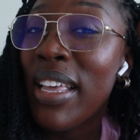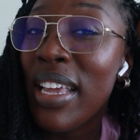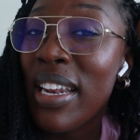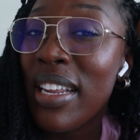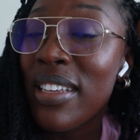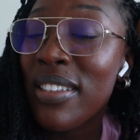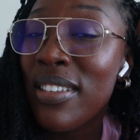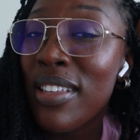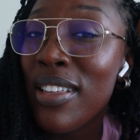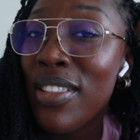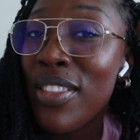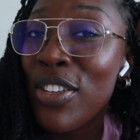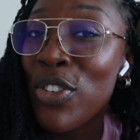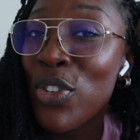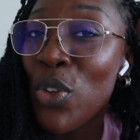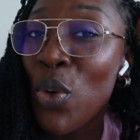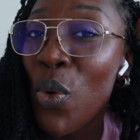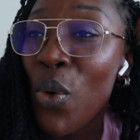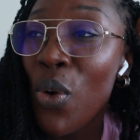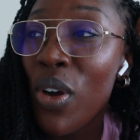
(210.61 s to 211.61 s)
getting to
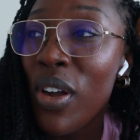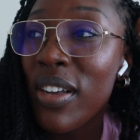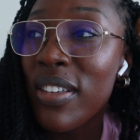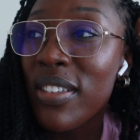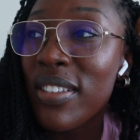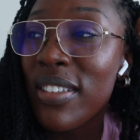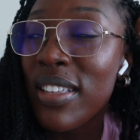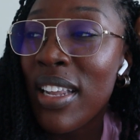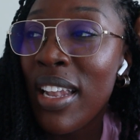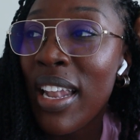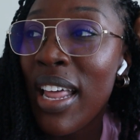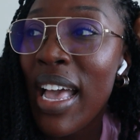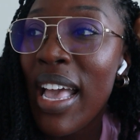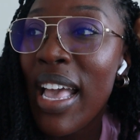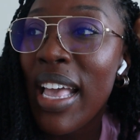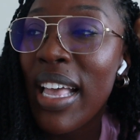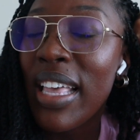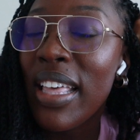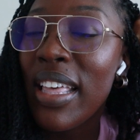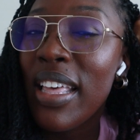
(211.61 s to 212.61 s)
this course,
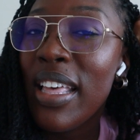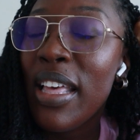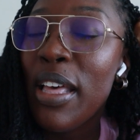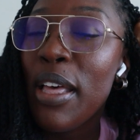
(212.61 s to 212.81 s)
like